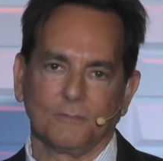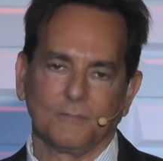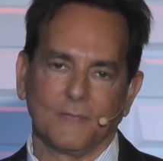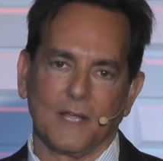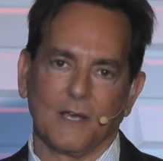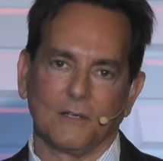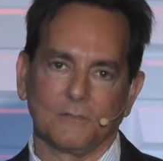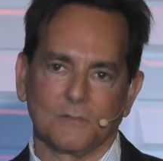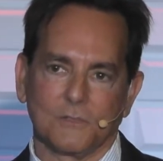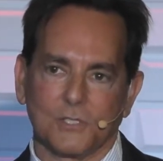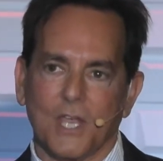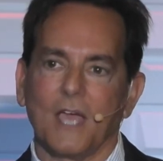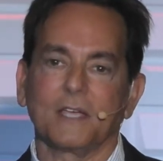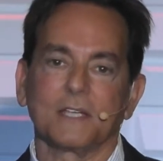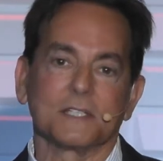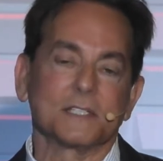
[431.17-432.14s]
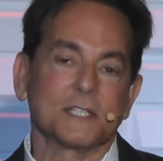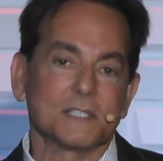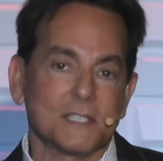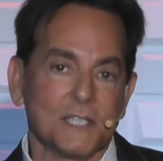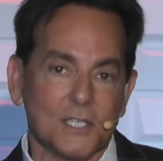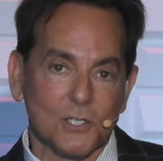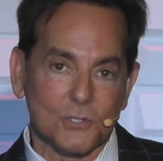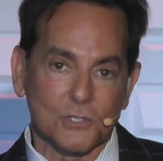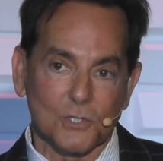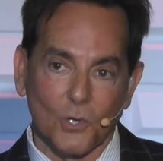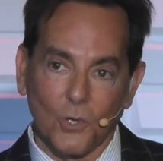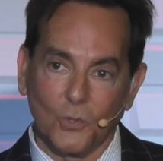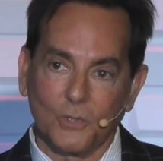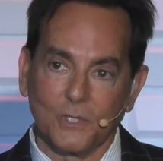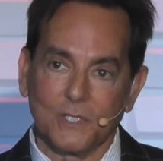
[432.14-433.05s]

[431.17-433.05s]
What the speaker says: Now, Jack is 16 years old.